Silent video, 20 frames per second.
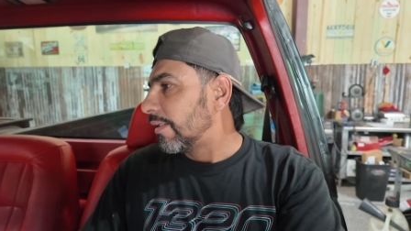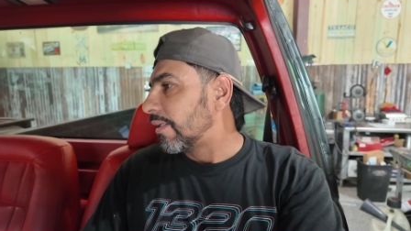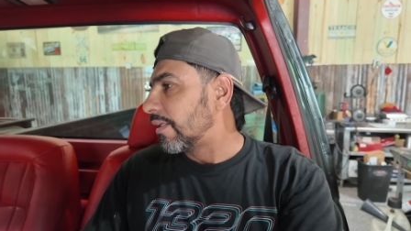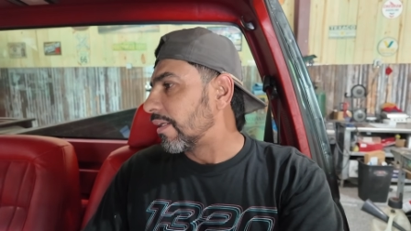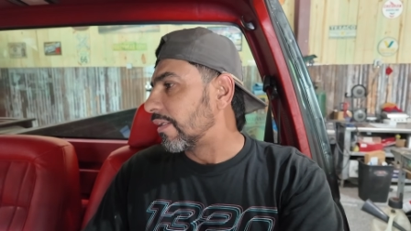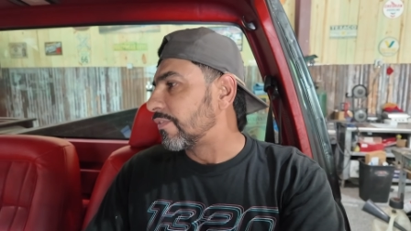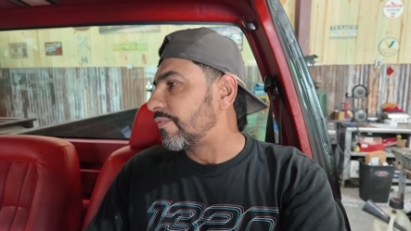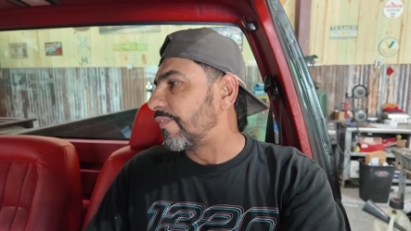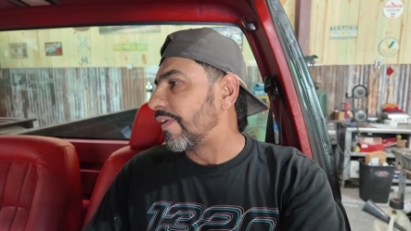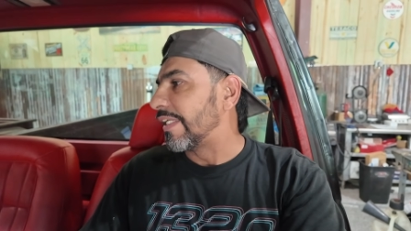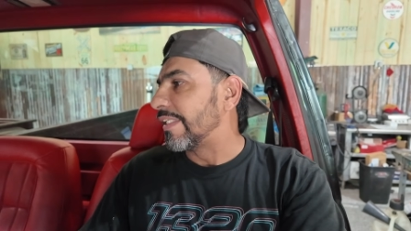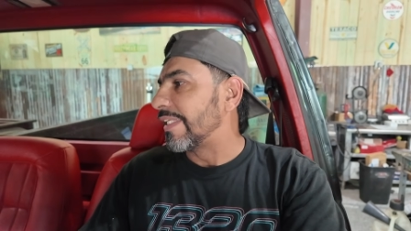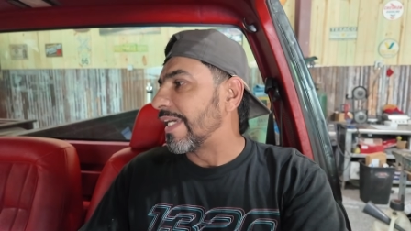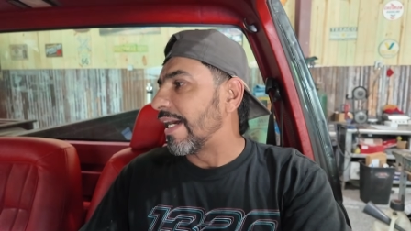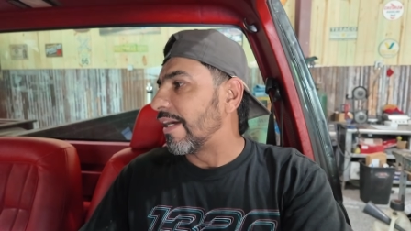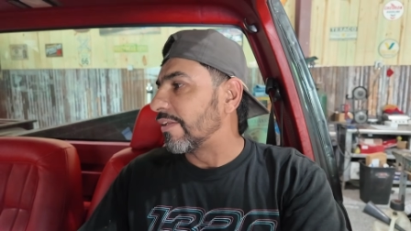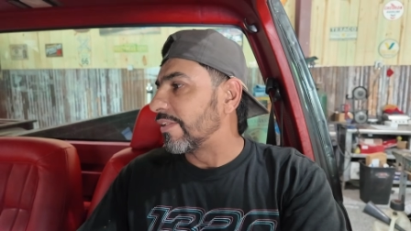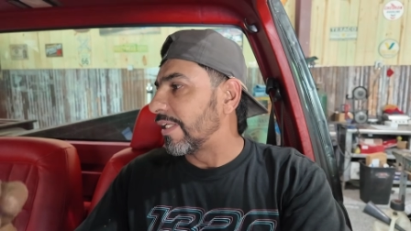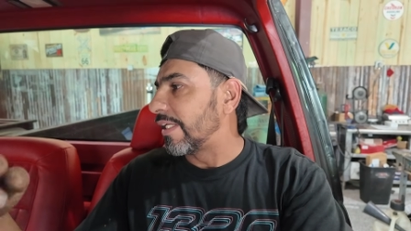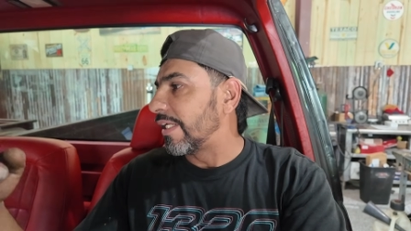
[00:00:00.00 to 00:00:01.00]
Come to find
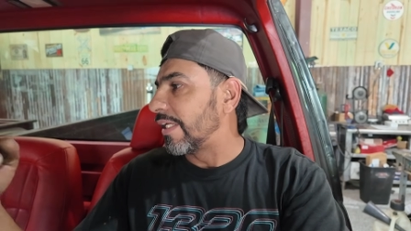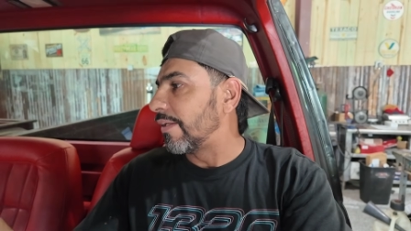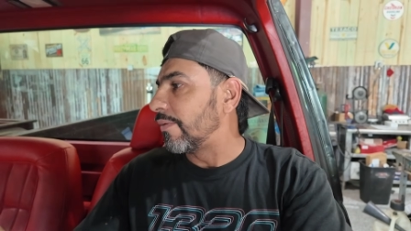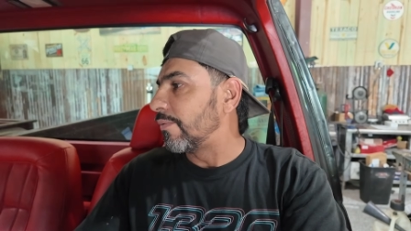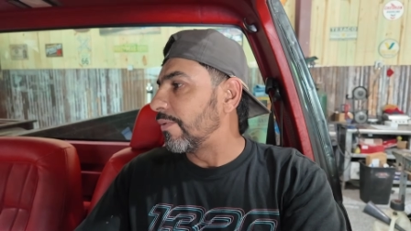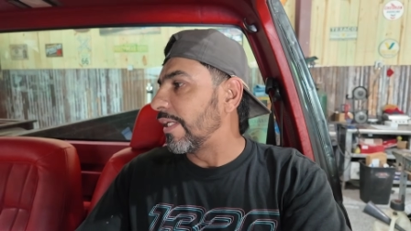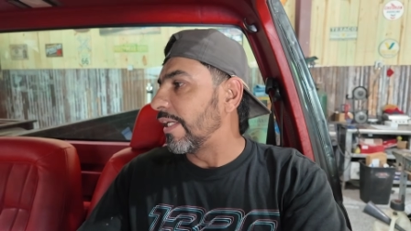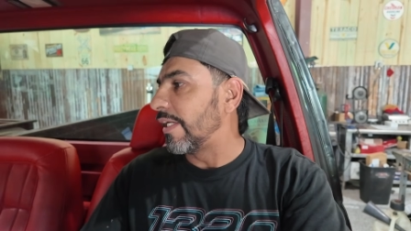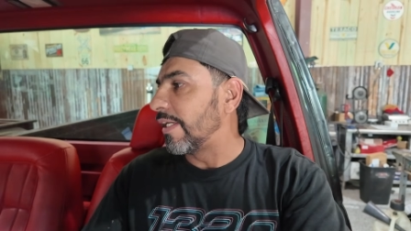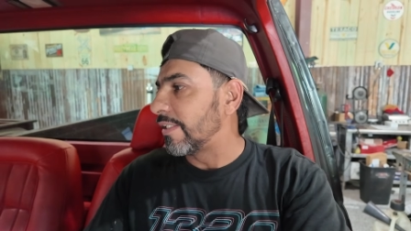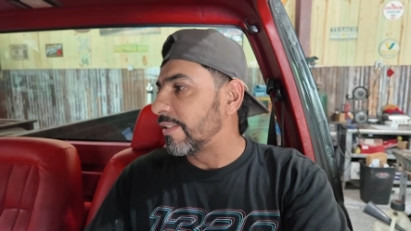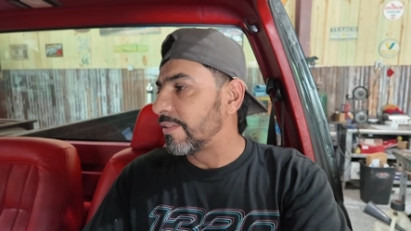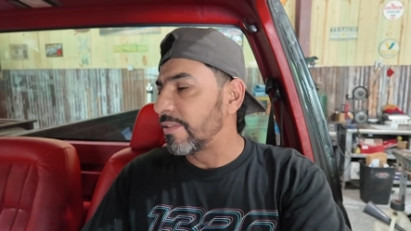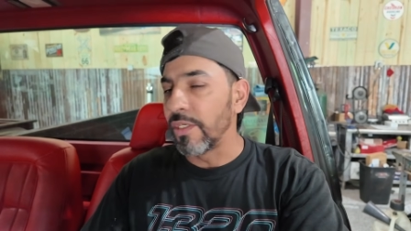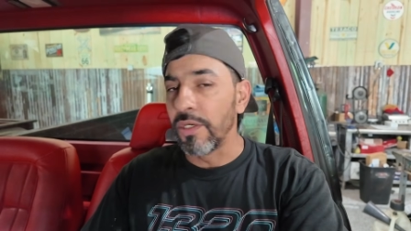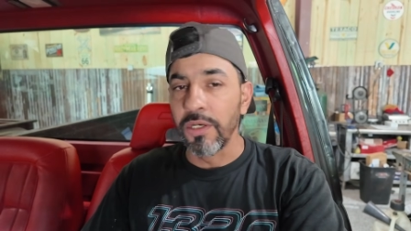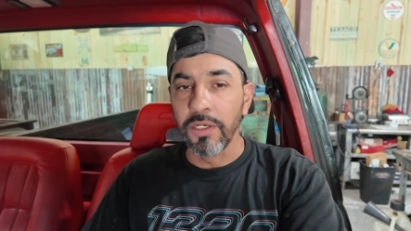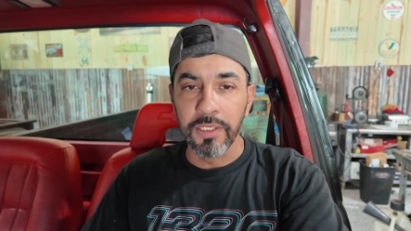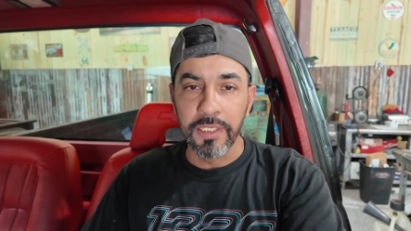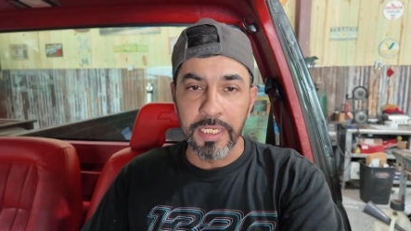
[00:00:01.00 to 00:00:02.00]
out that it is
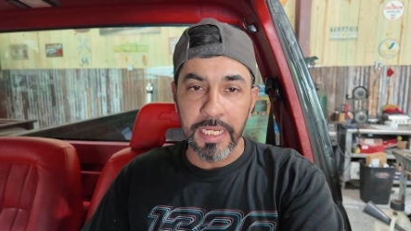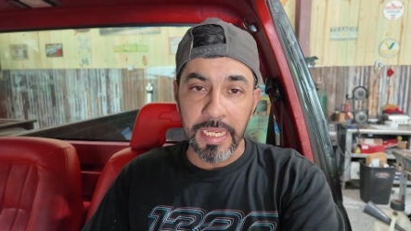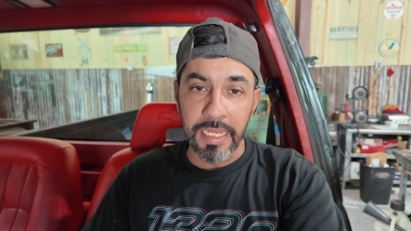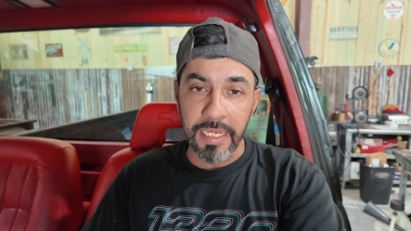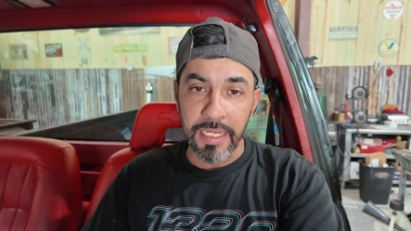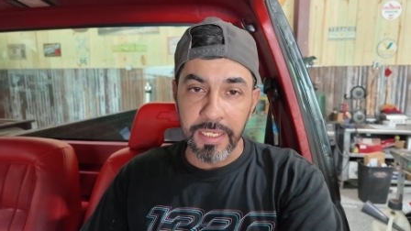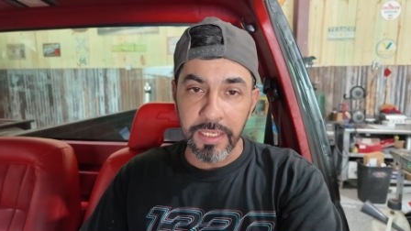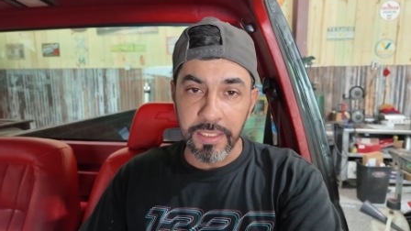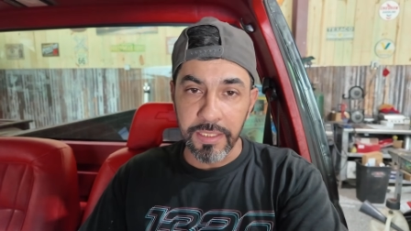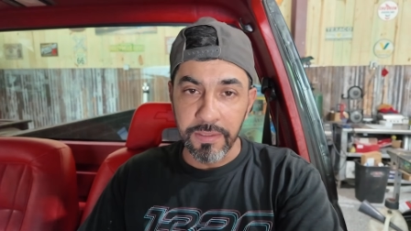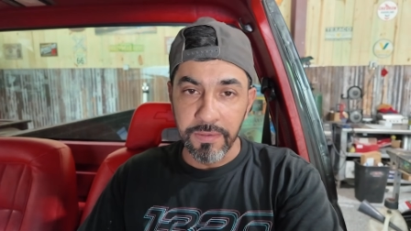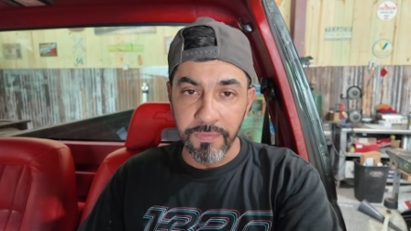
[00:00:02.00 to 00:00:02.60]
on a